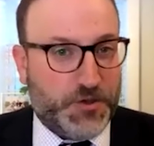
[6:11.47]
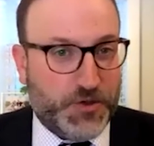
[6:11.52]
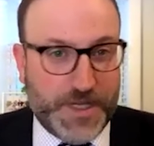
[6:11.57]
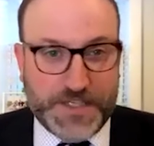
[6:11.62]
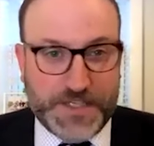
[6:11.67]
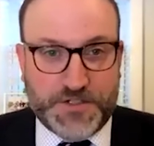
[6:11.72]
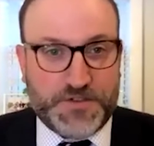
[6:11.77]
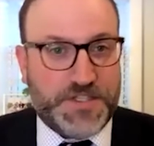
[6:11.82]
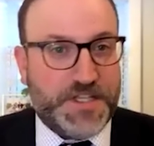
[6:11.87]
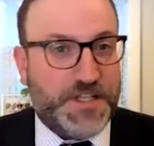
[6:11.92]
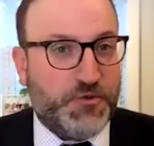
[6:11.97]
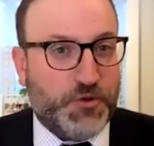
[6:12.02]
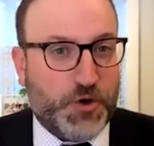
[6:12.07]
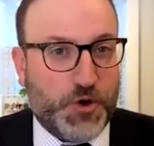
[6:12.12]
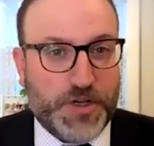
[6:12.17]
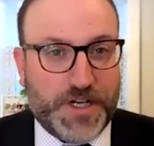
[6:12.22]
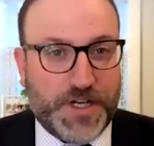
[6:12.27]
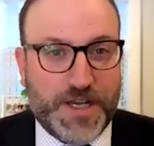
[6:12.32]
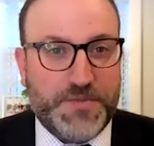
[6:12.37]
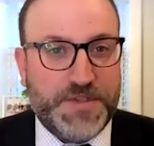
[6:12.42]
as you said,
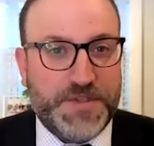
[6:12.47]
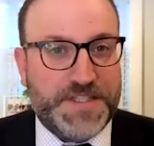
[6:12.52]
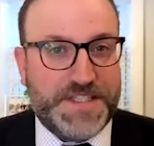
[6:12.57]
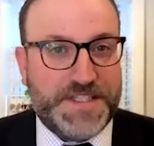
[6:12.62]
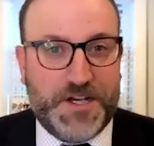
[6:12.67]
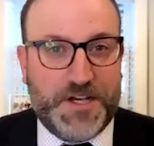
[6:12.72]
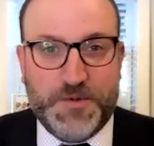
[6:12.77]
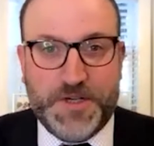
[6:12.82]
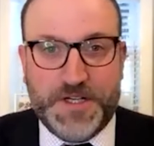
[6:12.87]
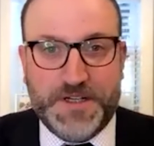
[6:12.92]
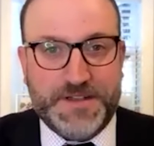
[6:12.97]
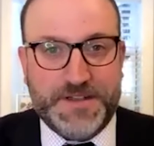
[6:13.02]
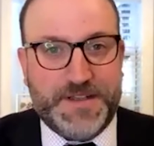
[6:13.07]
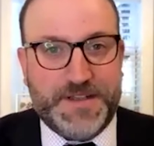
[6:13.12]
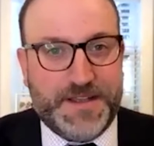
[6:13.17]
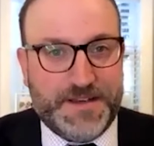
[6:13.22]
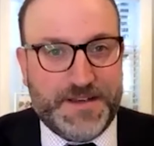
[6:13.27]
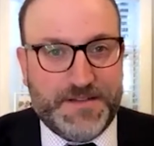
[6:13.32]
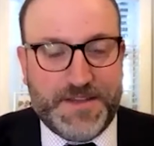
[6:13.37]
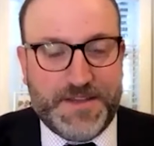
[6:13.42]
growing up in Selma,
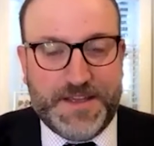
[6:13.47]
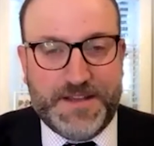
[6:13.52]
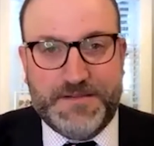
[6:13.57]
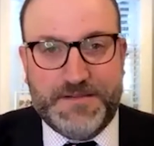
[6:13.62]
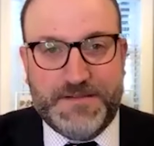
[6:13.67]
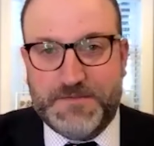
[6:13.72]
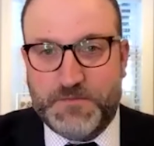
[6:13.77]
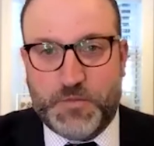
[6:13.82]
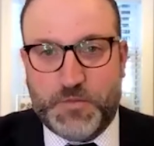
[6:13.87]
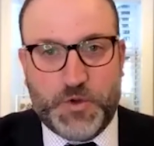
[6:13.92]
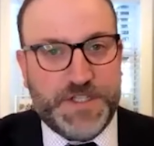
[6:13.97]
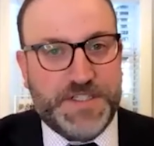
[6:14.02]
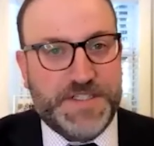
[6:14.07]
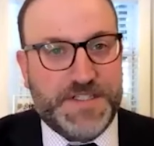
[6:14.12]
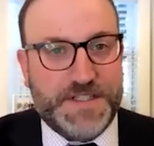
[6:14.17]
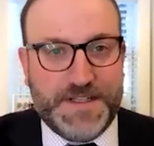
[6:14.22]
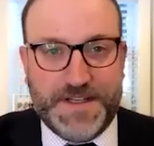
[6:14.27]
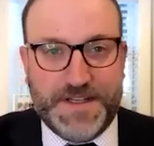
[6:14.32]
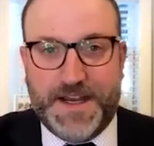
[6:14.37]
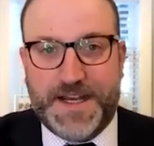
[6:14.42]
and then
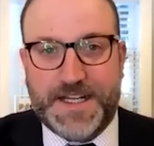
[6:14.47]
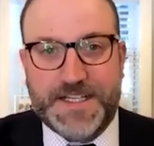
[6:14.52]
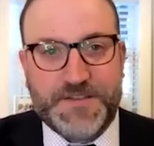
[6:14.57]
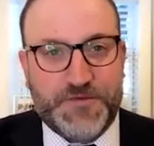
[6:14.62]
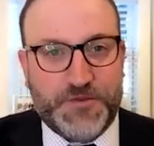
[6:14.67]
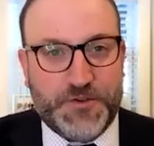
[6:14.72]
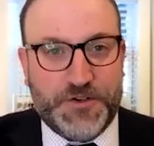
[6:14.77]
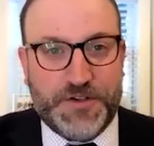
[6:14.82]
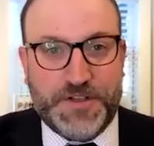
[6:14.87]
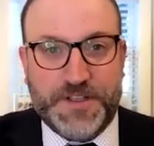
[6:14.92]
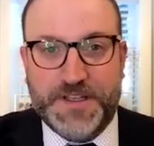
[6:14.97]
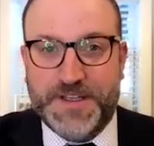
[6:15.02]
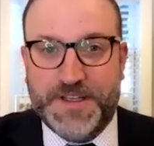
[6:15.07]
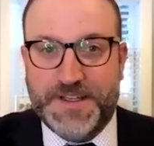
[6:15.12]
Princeton, Oxford,